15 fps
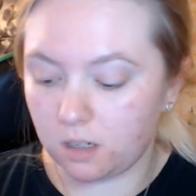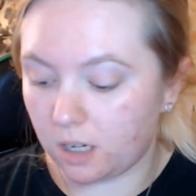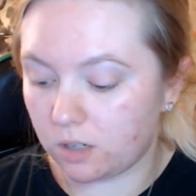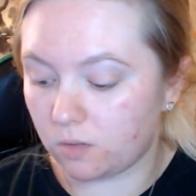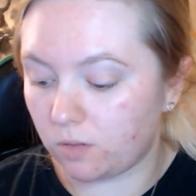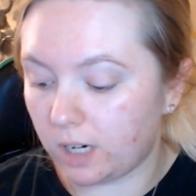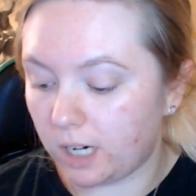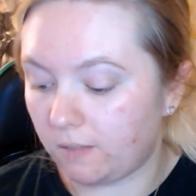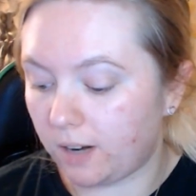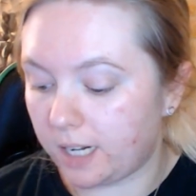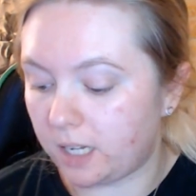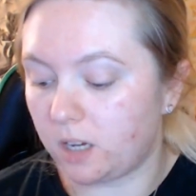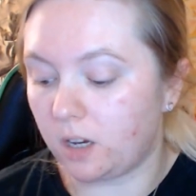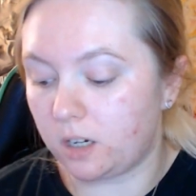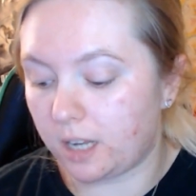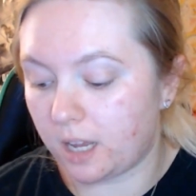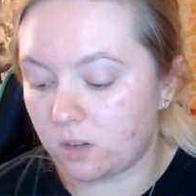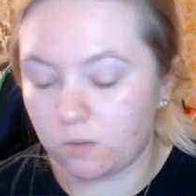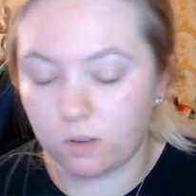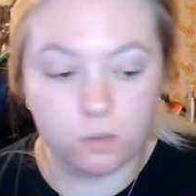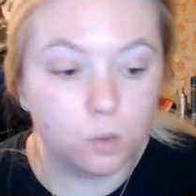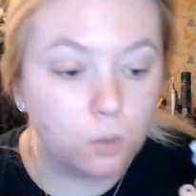It's really, really good.
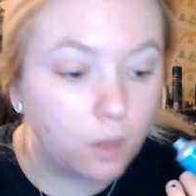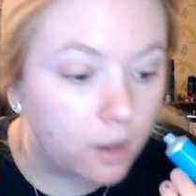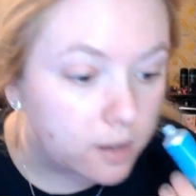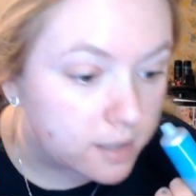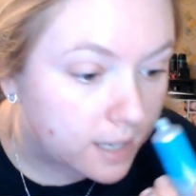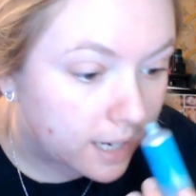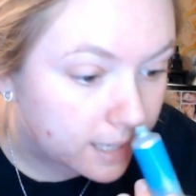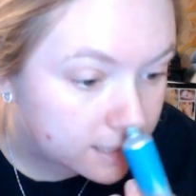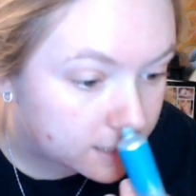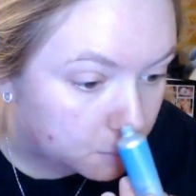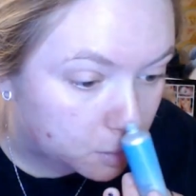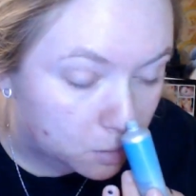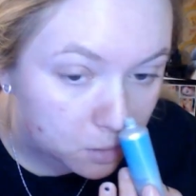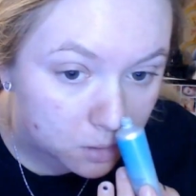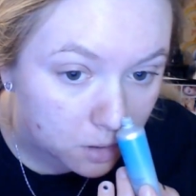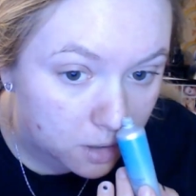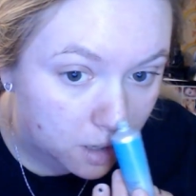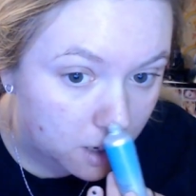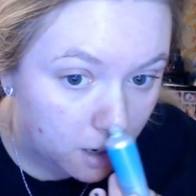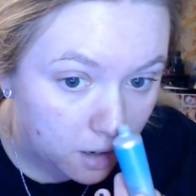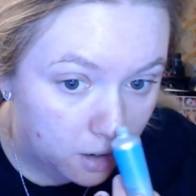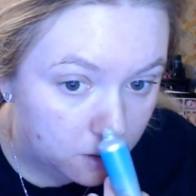Gets rid of all those nasty pores on your
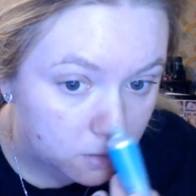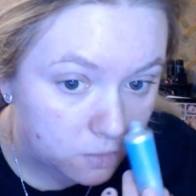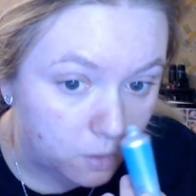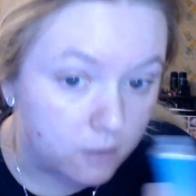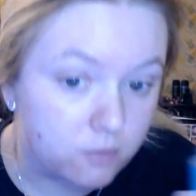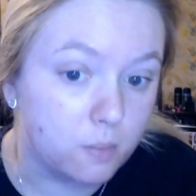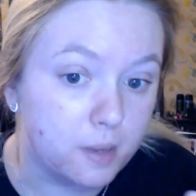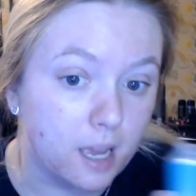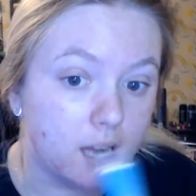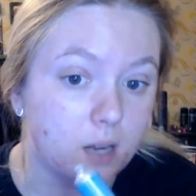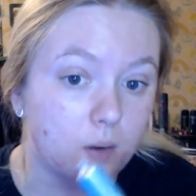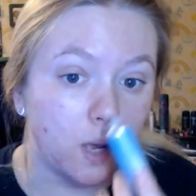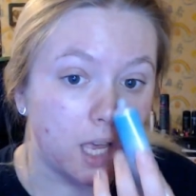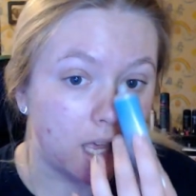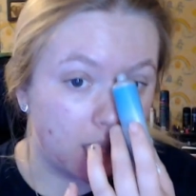nose. Well, for me anyway.